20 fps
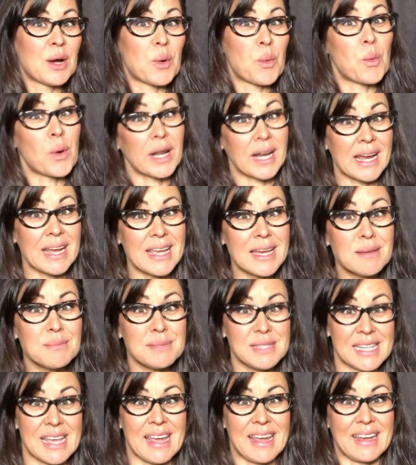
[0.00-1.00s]
What I am
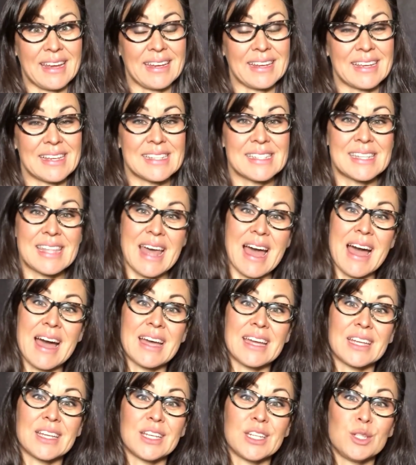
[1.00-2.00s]
saying is
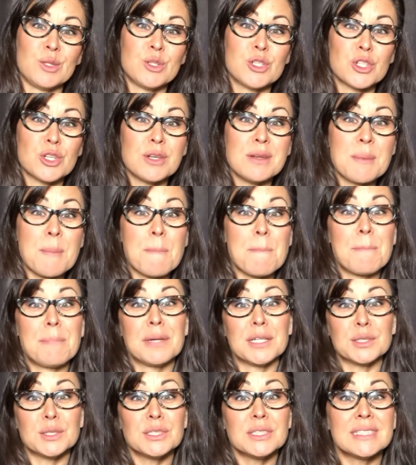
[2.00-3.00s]
that you shouldn't
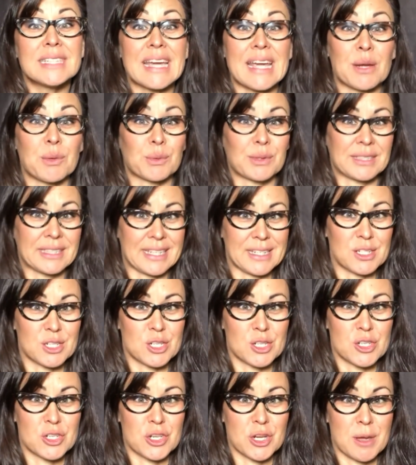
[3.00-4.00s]
build a
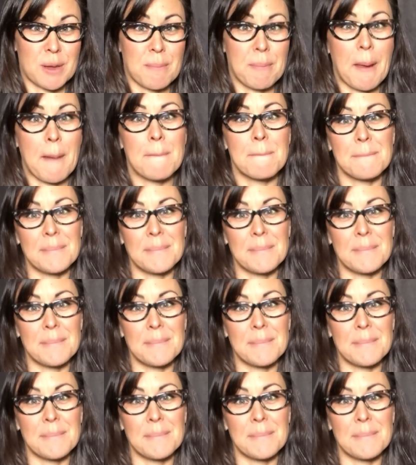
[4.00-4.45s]
relationship